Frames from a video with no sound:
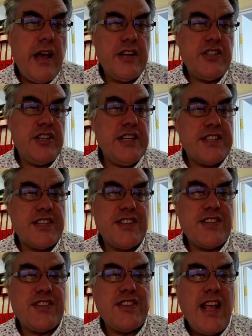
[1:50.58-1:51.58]

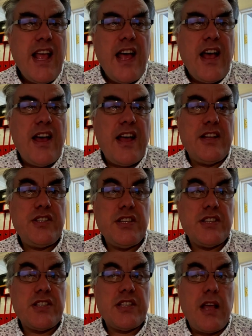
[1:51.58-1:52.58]
Jesus and
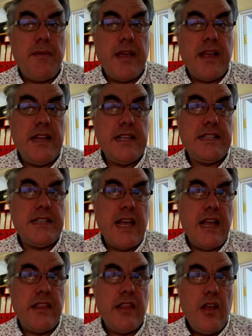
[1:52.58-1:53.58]
Jesus coming and his
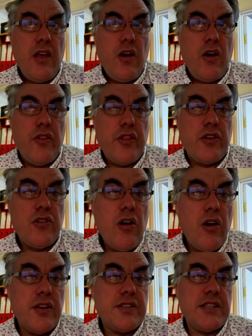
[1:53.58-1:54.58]
death on the
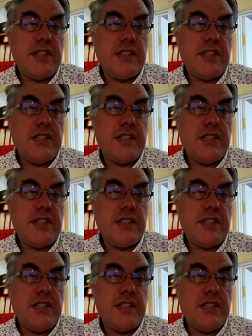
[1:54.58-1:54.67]
cross.